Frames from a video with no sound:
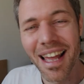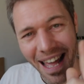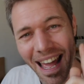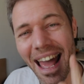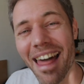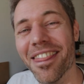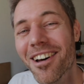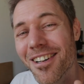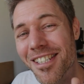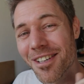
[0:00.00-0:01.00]
And
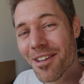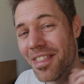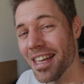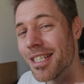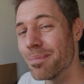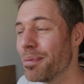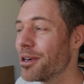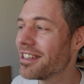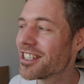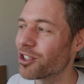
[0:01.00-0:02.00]
also, this
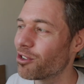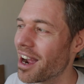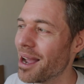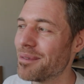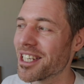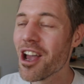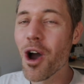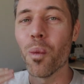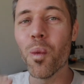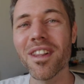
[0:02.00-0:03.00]
book describes
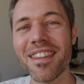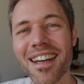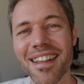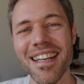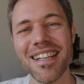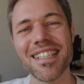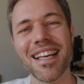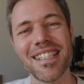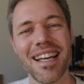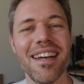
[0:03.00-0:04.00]
what techniques
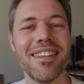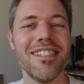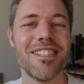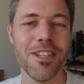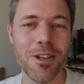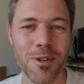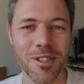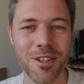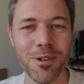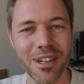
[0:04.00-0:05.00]
scientists
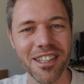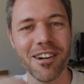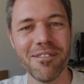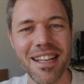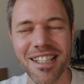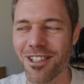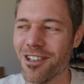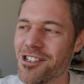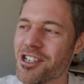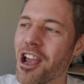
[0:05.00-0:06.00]
use during their
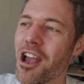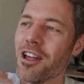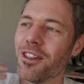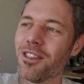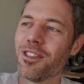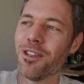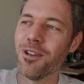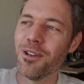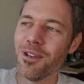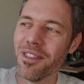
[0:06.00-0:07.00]
research
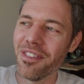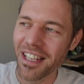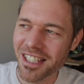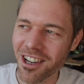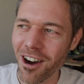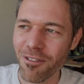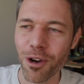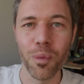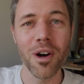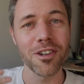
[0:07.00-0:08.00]
to
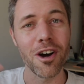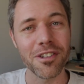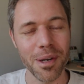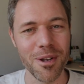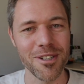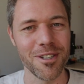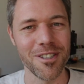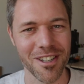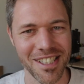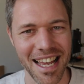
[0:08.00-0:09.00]
discover what contributes to
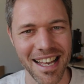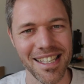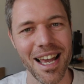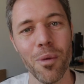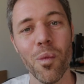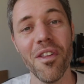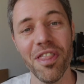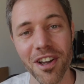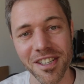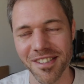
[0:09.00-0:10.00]
success and
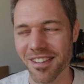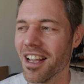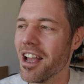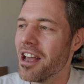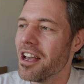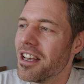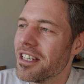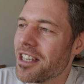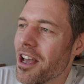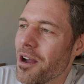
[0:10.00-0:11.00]
what doesn't.
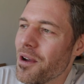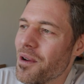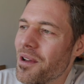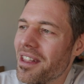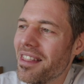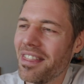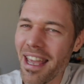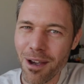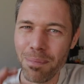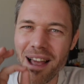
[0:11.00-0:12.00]
So
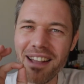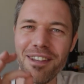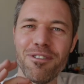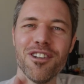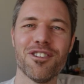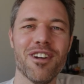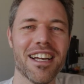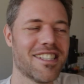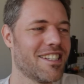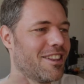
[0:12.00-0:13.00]
they apply different
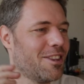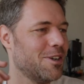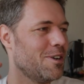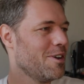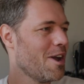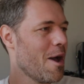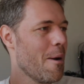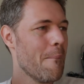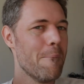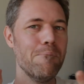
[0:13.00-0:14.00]
tricks, to
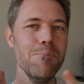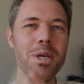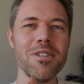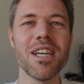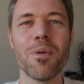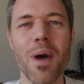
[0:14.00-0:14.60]
music